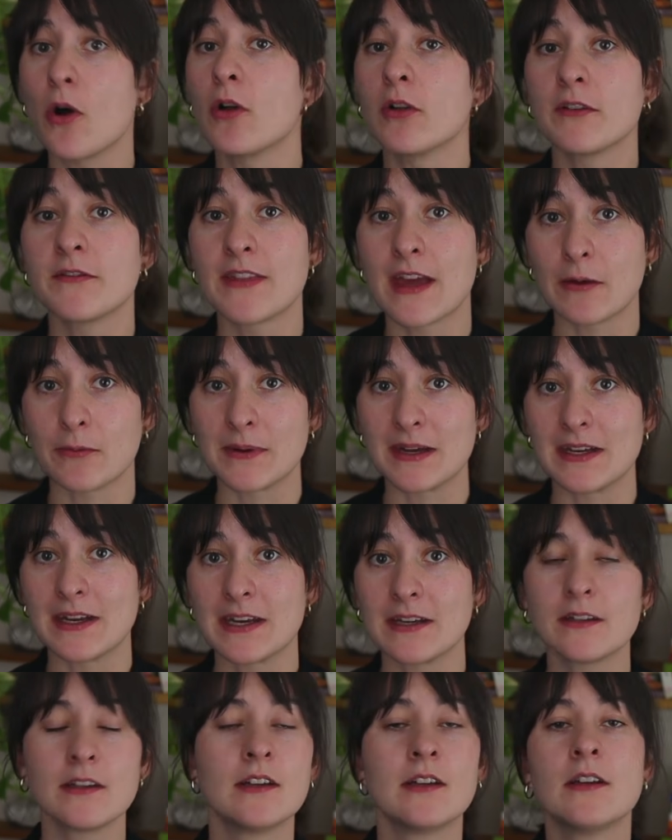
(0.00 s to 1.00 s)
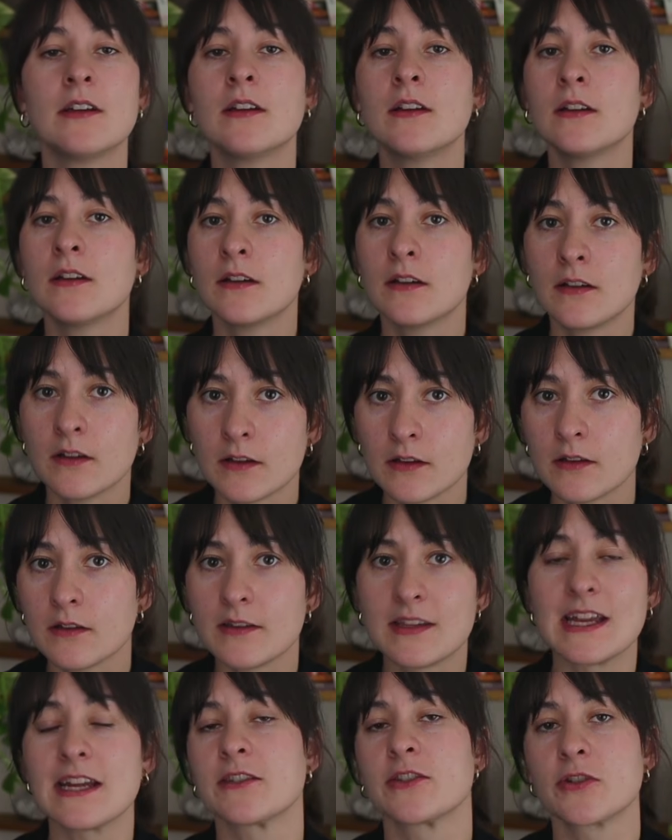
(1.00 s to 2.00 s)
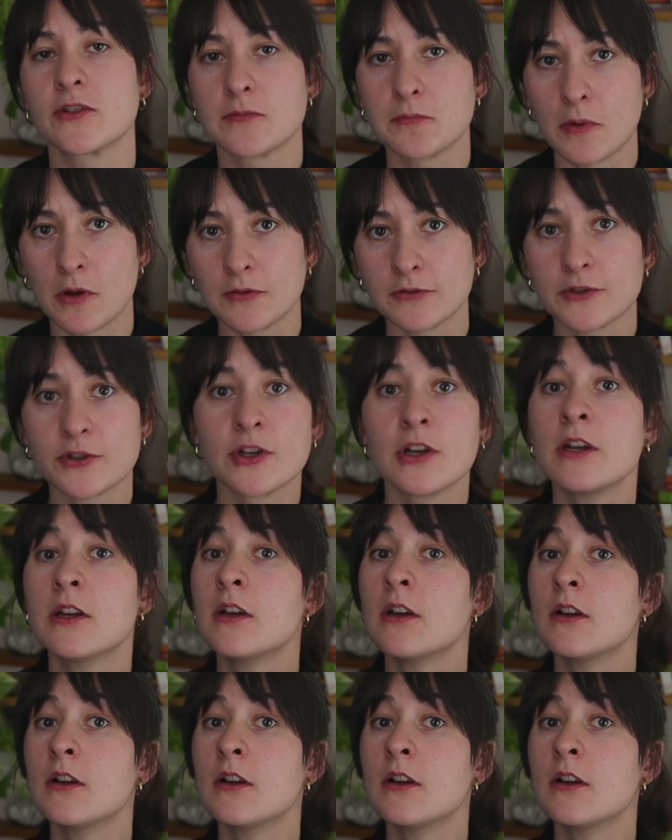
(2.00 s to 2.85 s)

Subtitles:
all of that weeding, the answer is mulch.